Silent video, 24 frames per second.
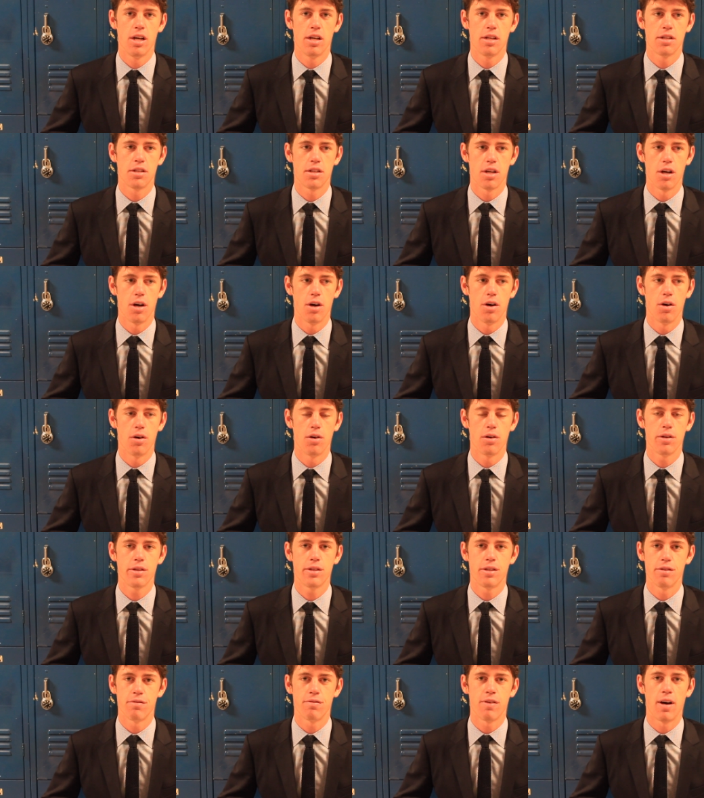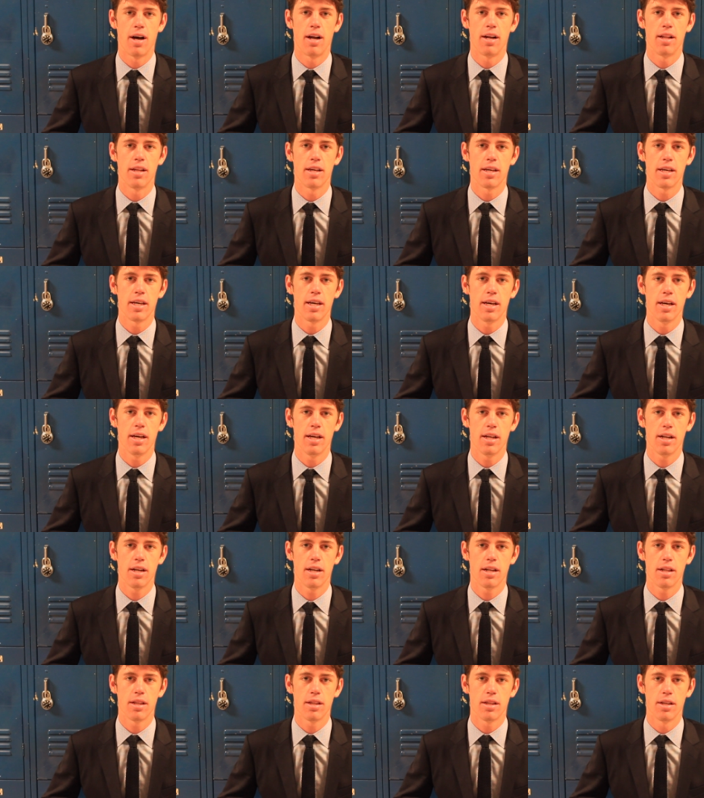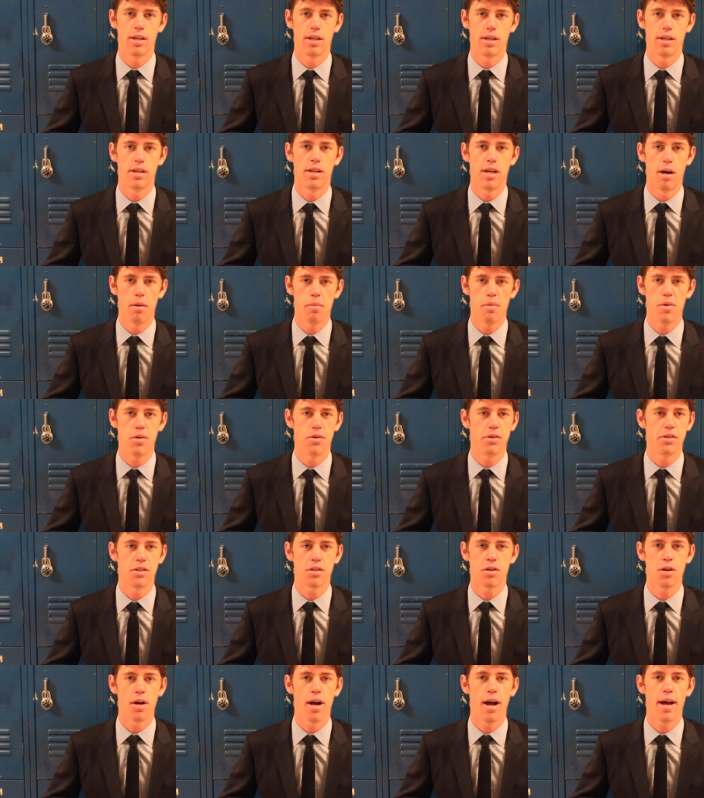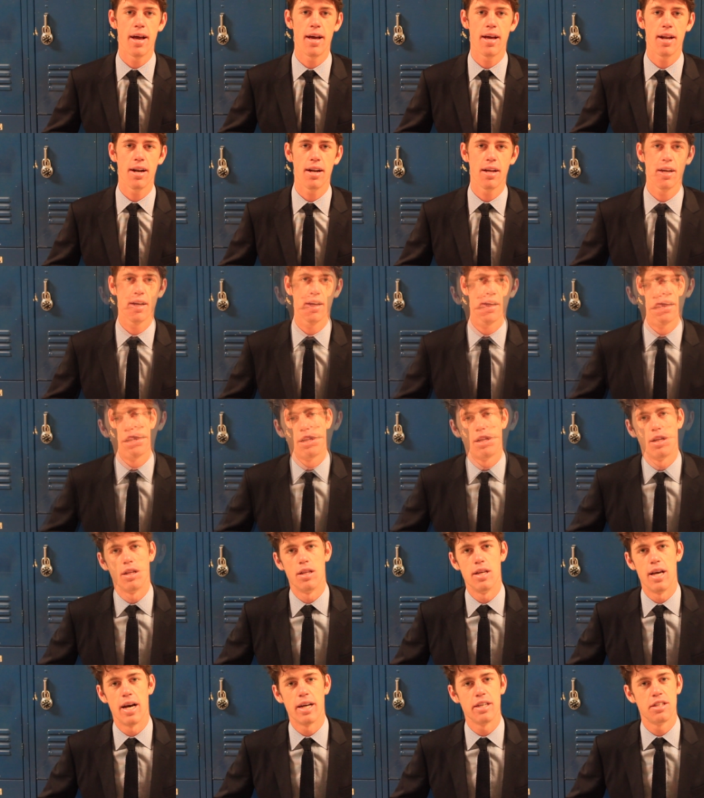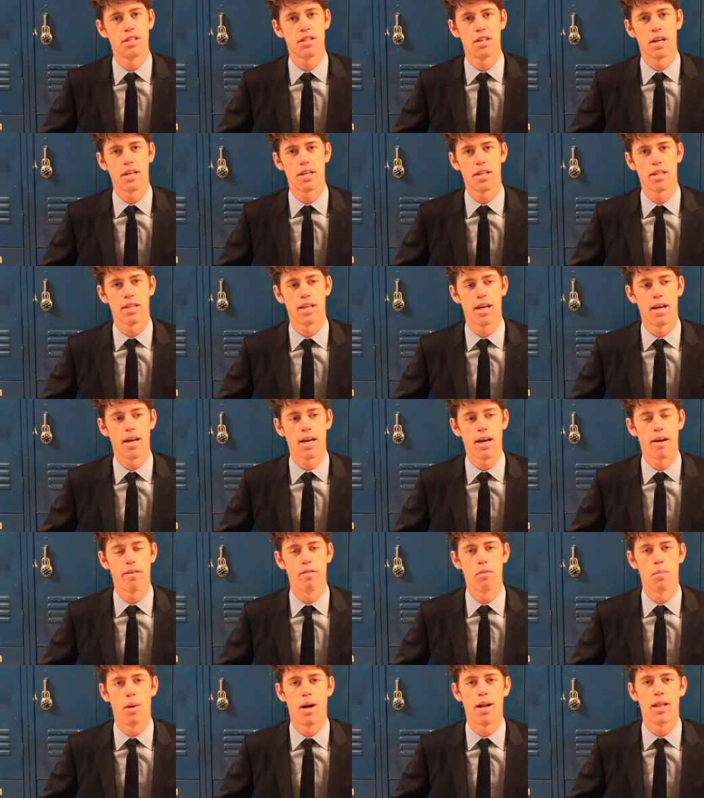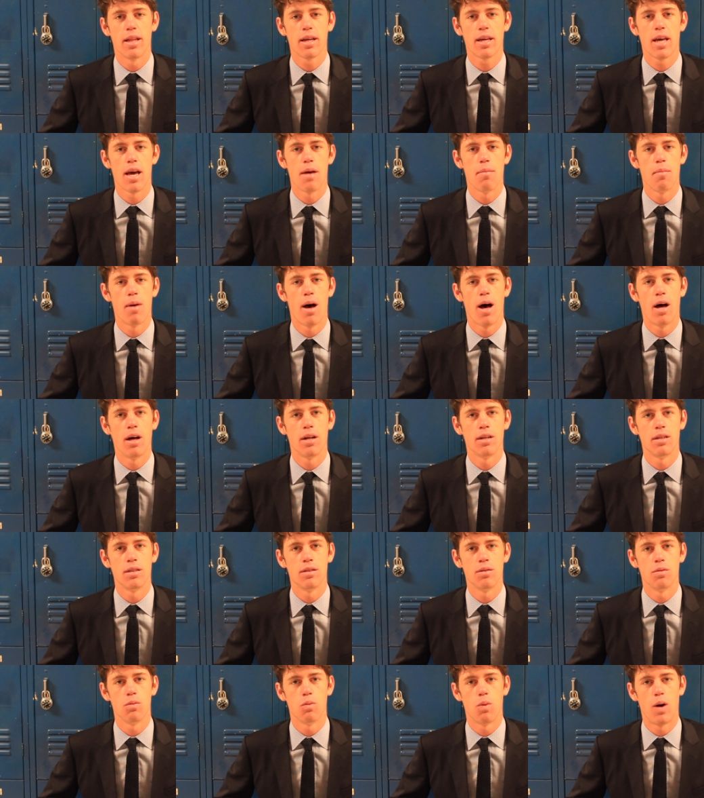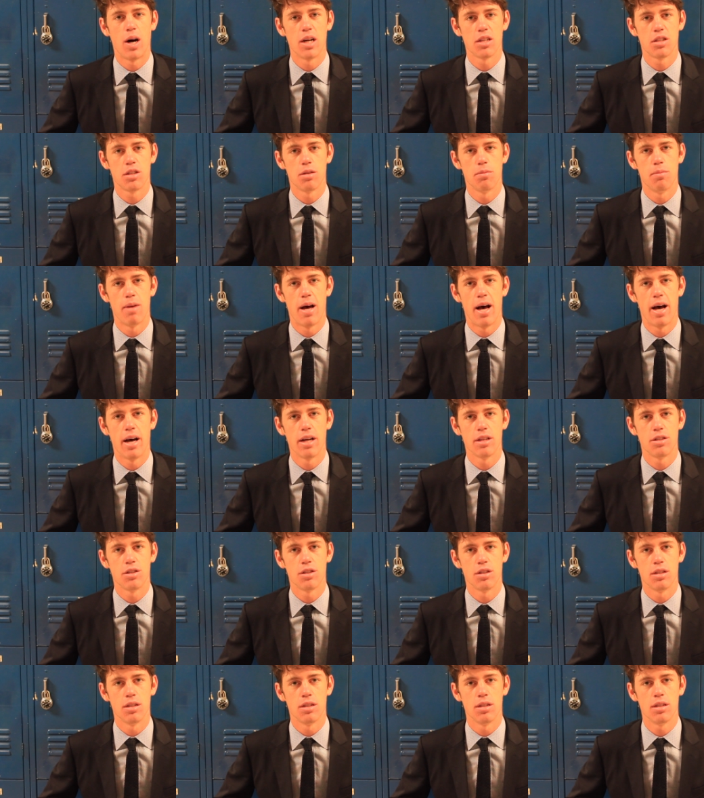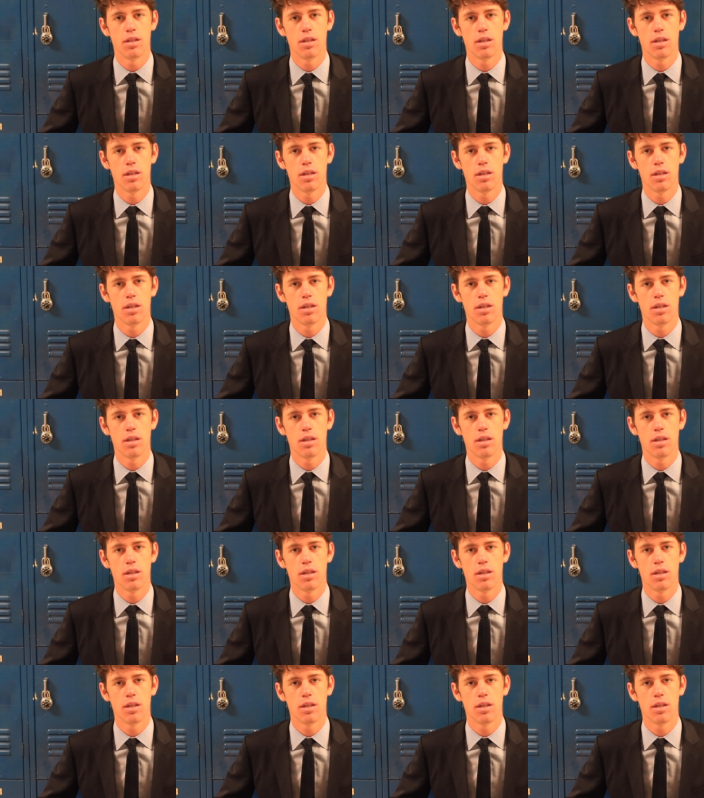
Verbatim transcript: So to finally get the W is great. Yeah, I'd just like to thank everybody that came out and watched the match and